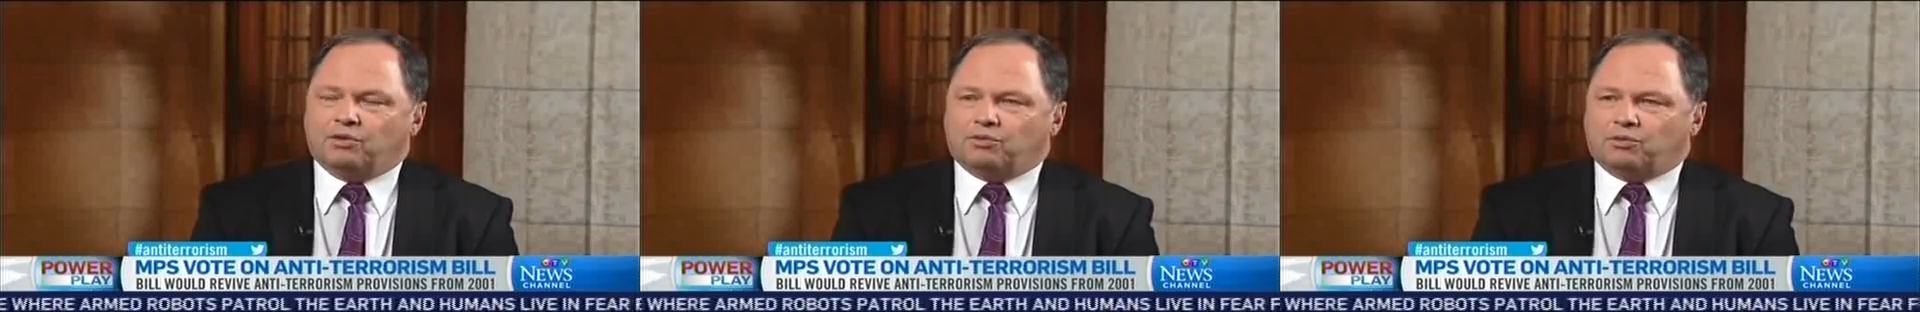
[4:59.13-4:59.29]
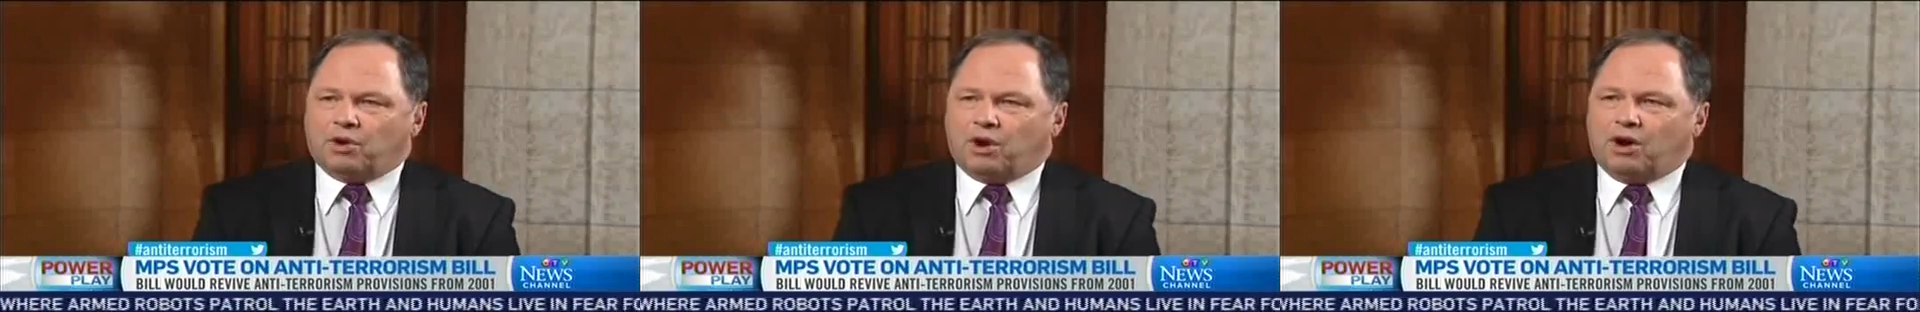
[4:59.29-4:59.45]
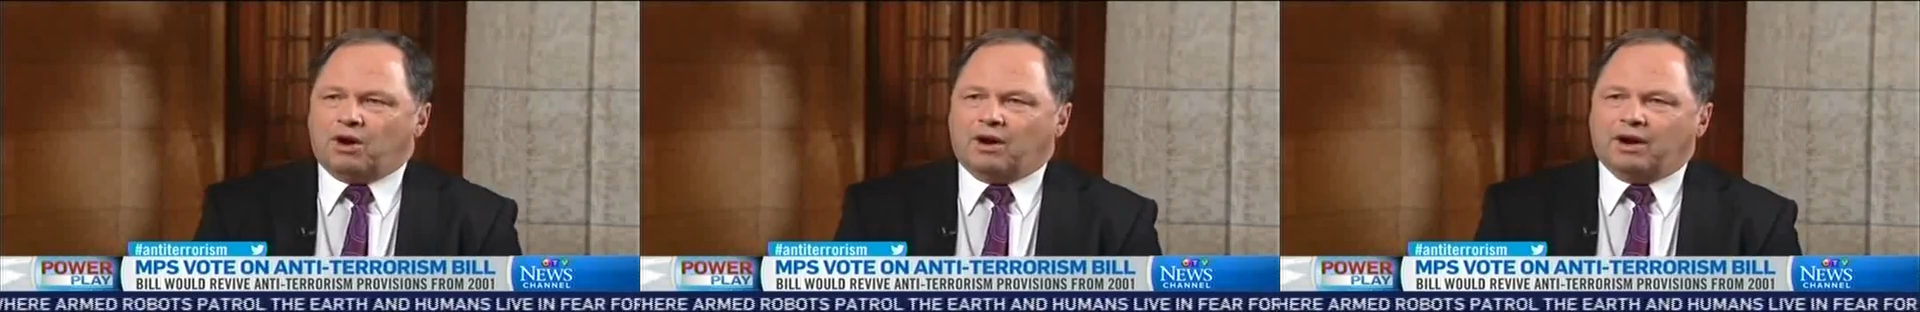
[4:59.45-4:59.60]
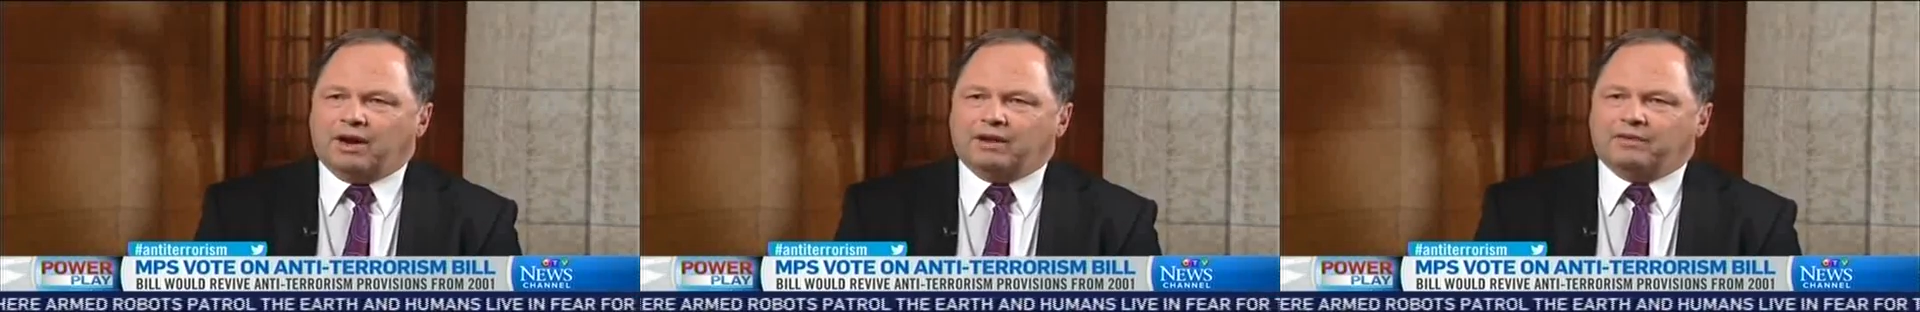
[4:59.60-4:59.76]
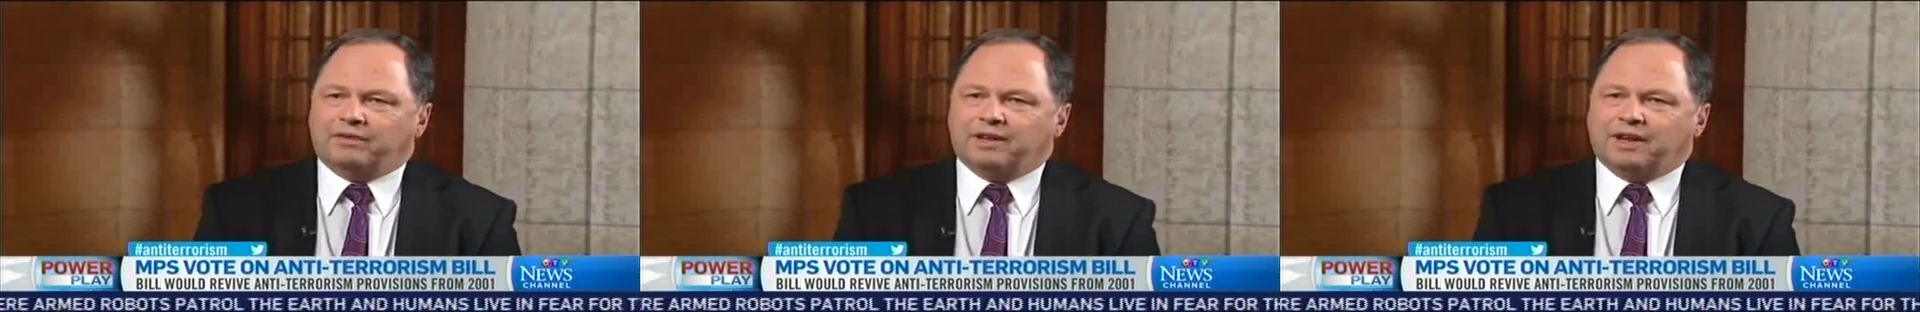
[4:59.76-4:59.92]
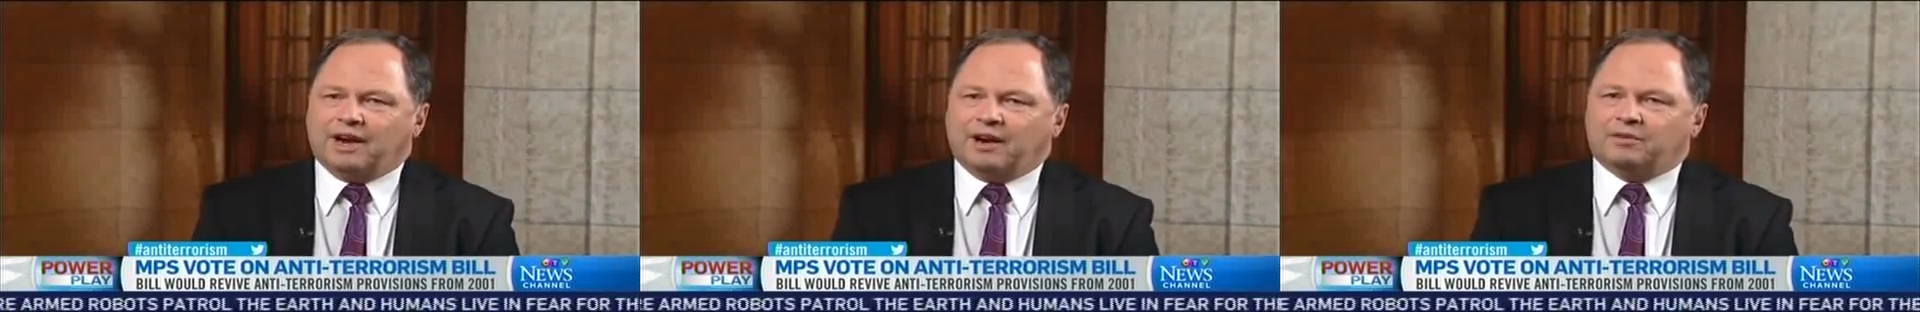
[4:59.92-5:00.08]
wrong
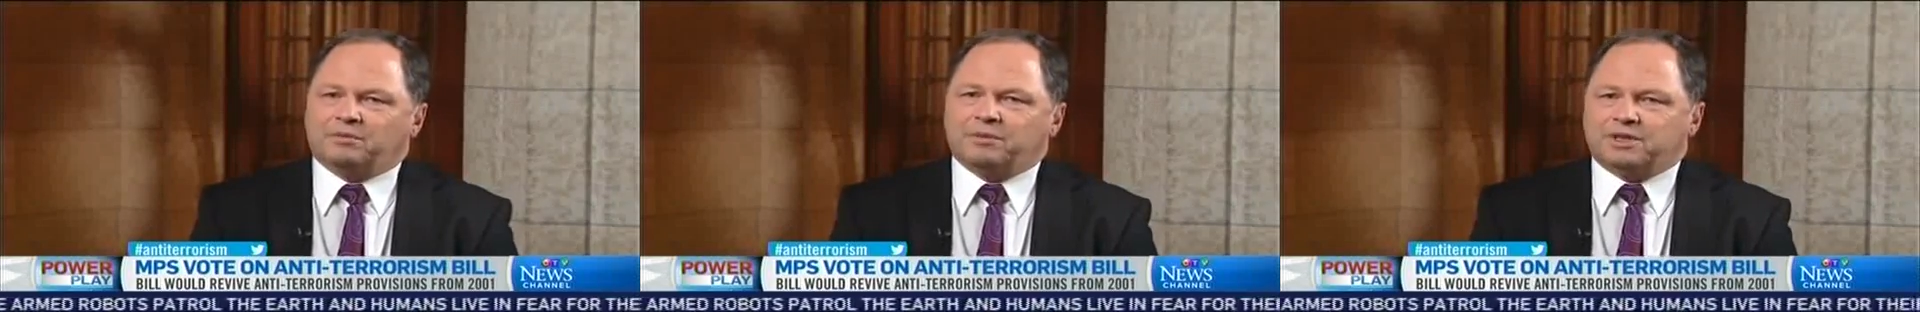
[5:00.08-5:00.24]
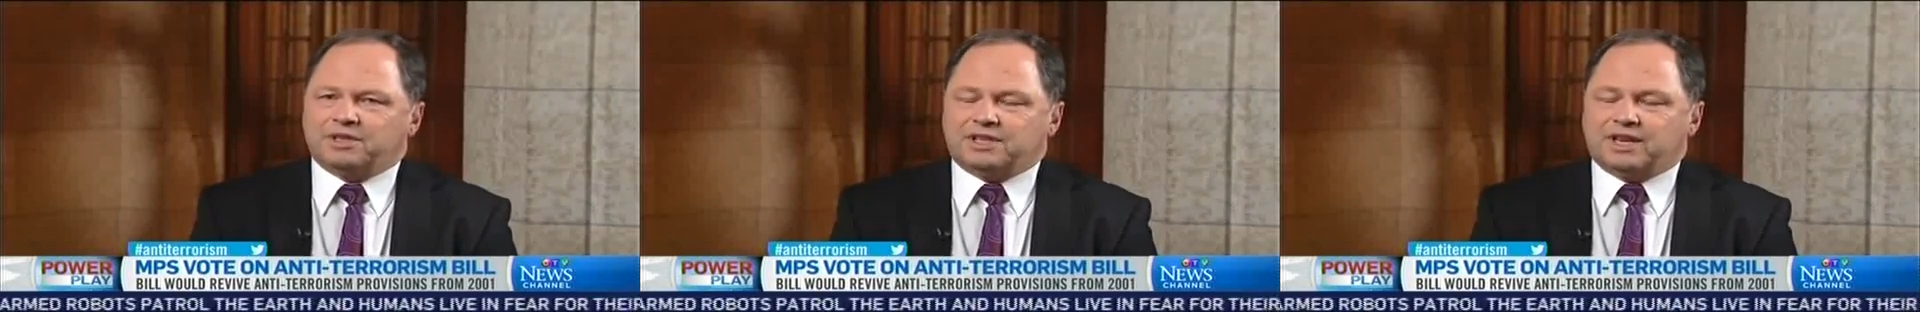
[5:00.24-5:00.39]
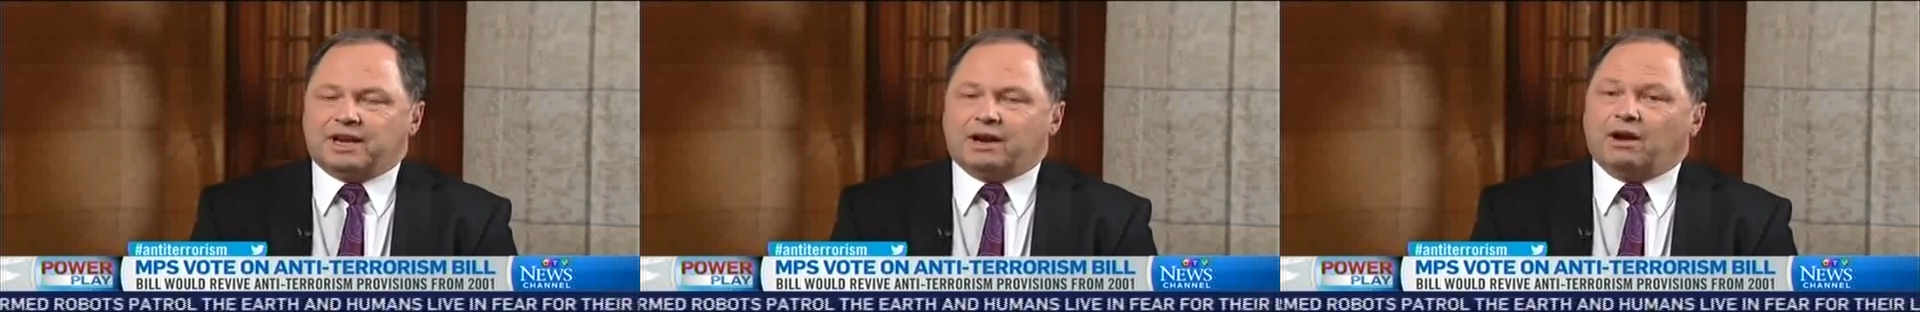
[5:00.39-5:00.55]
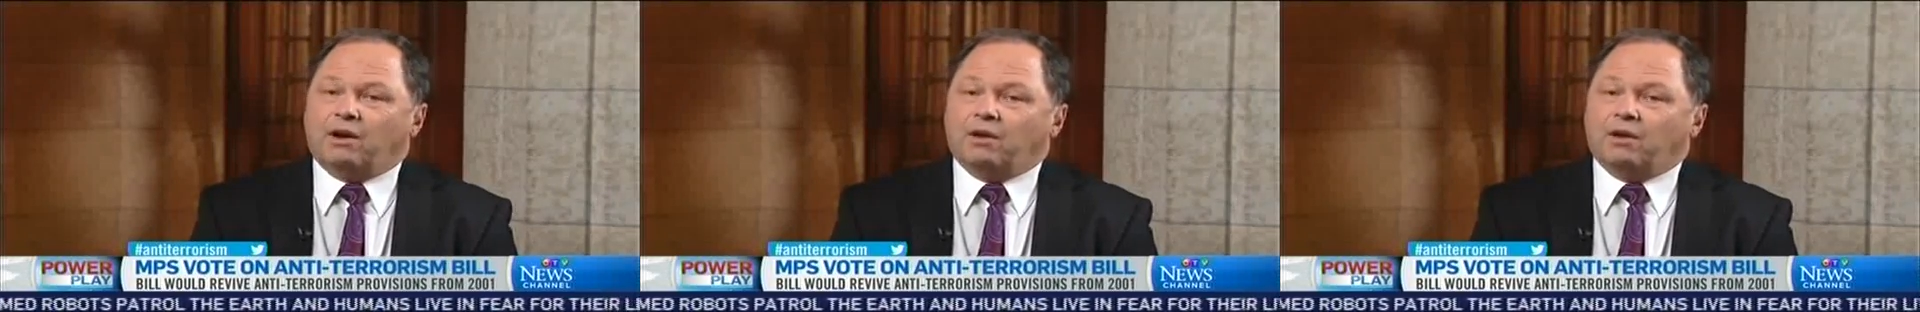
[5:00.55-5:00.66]
if the government said,